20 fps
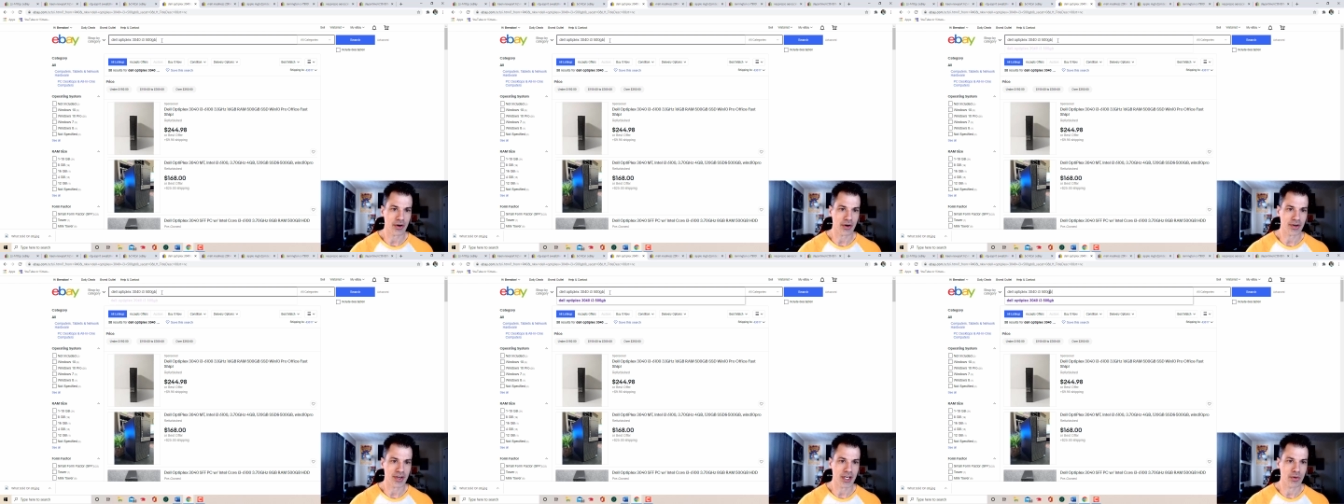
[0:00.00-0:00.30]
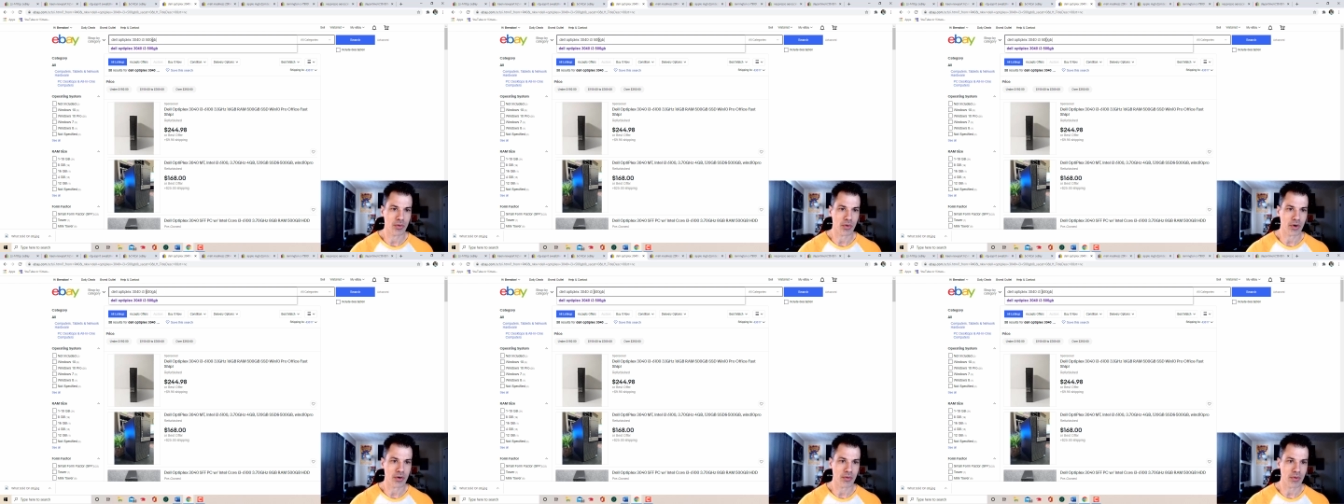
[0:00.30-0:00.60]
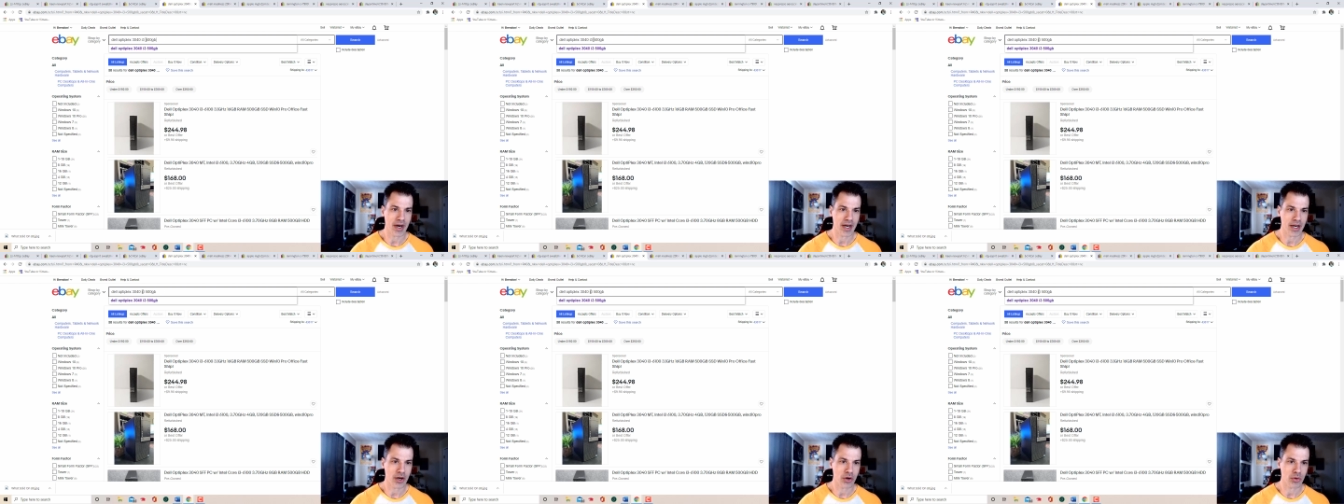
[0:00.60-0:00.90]
keyword
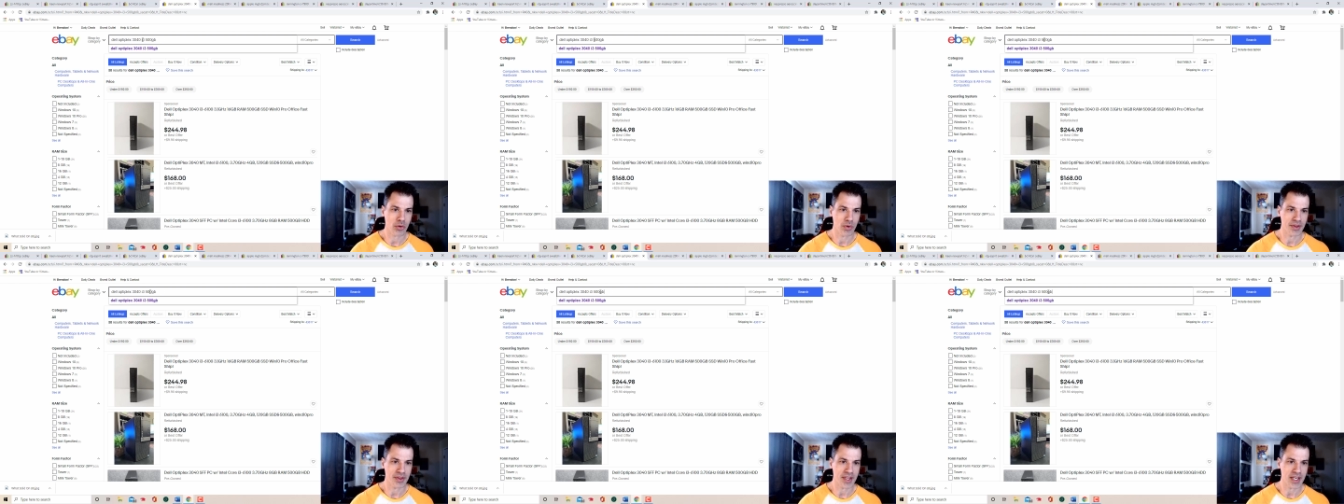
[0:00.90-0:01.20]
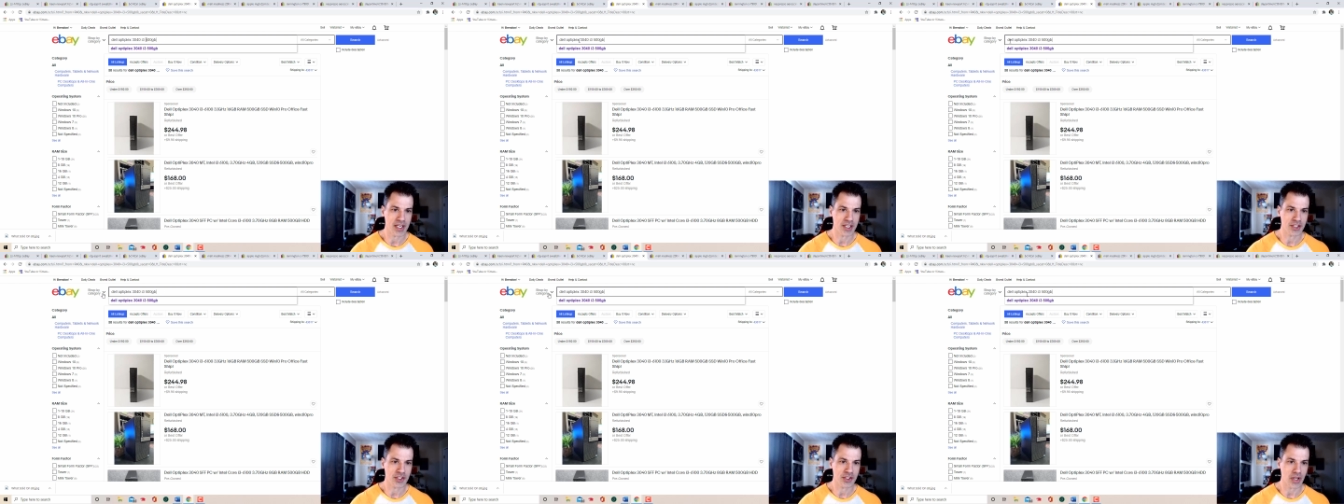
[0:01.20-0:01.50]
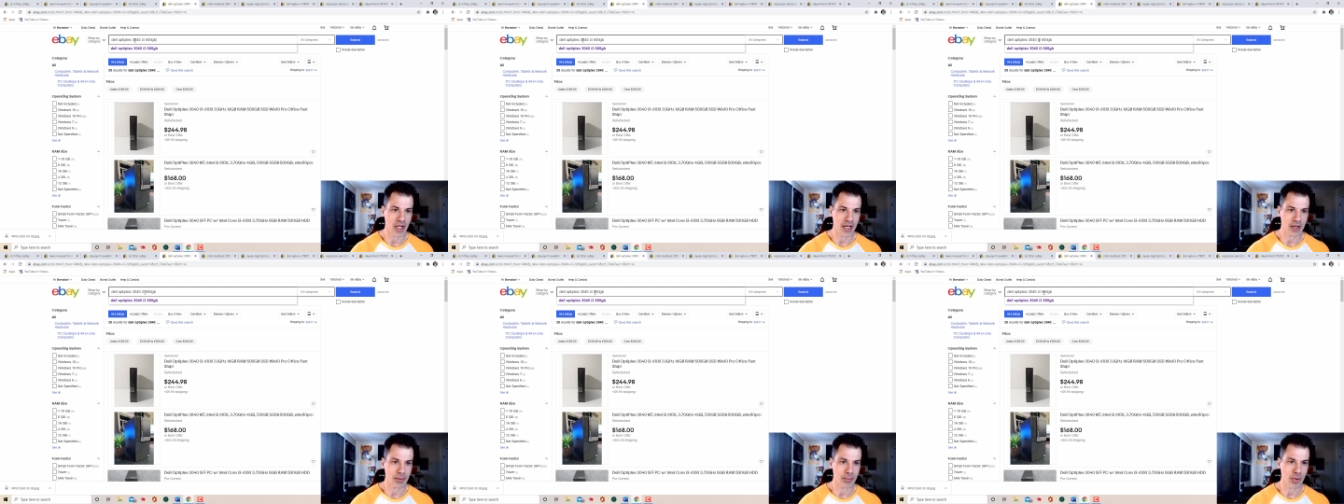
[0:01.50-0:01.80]
right here with these
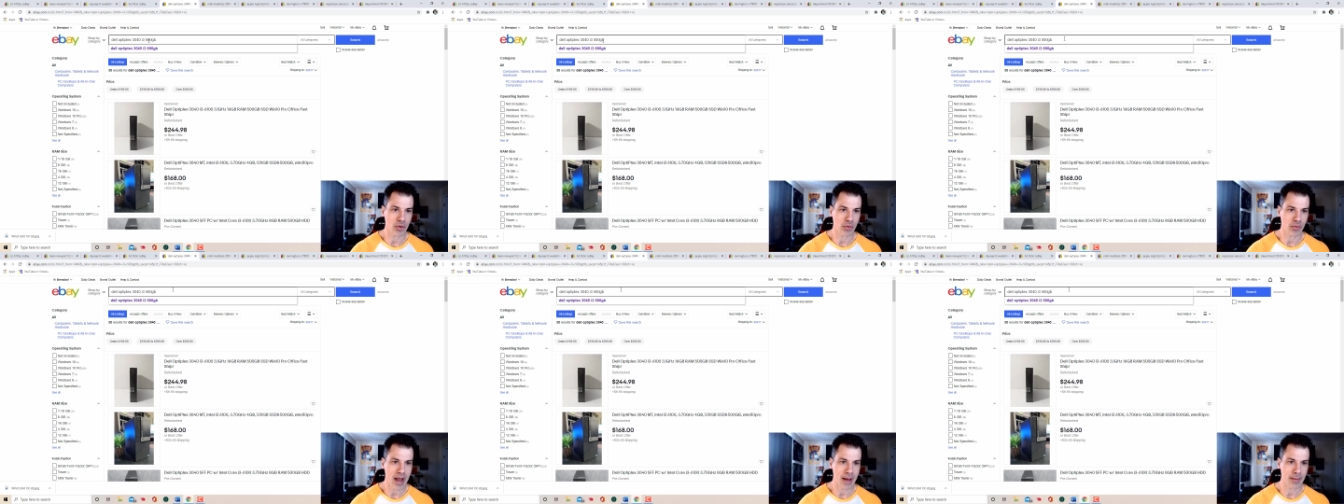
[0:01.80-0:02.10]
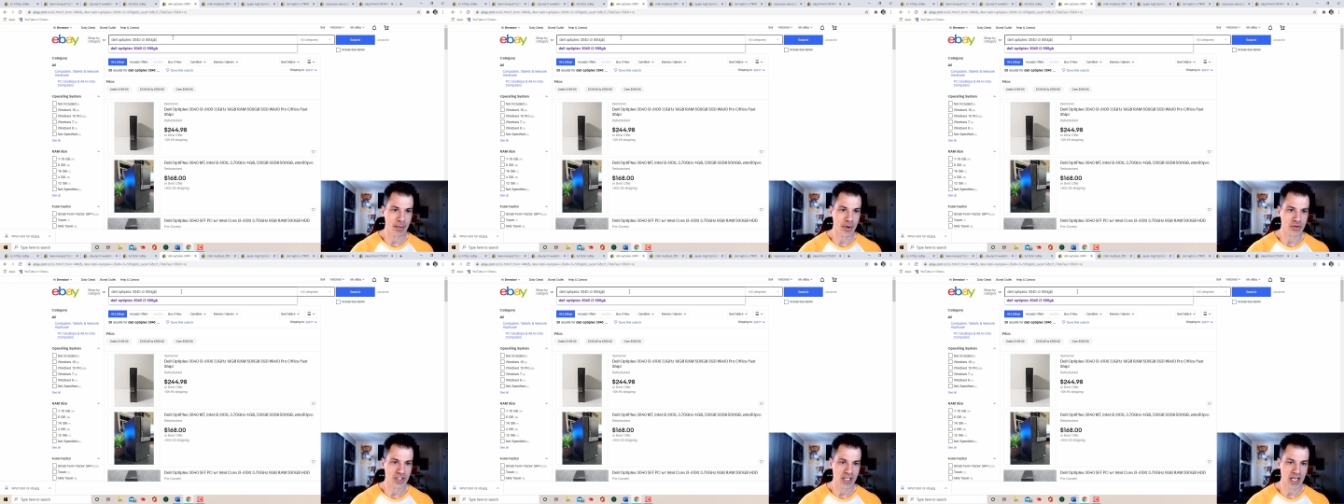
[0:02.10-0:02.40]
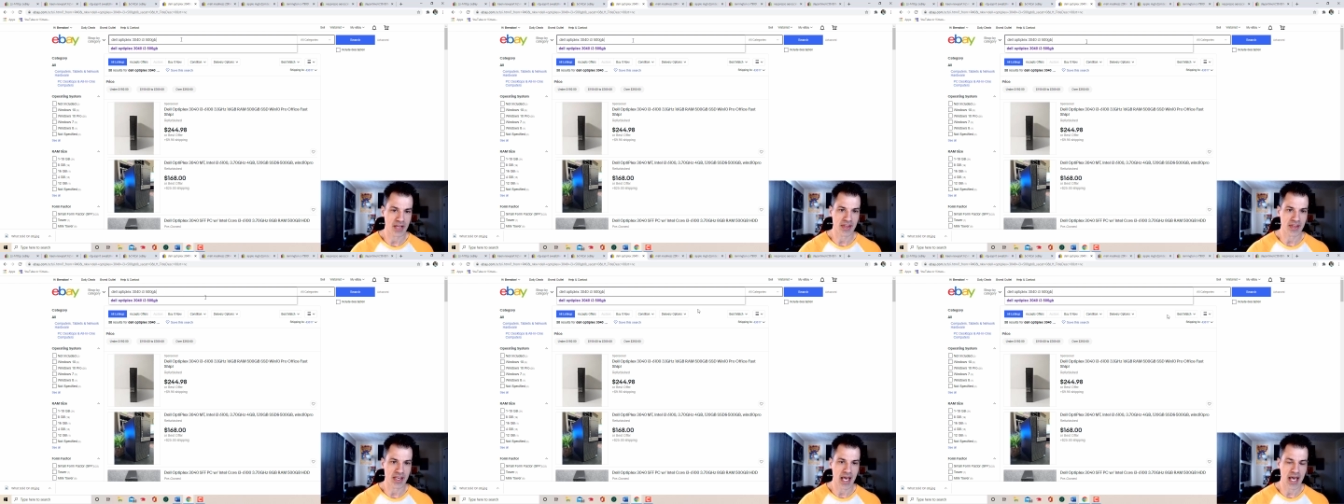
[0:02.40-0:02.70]
like parameters at the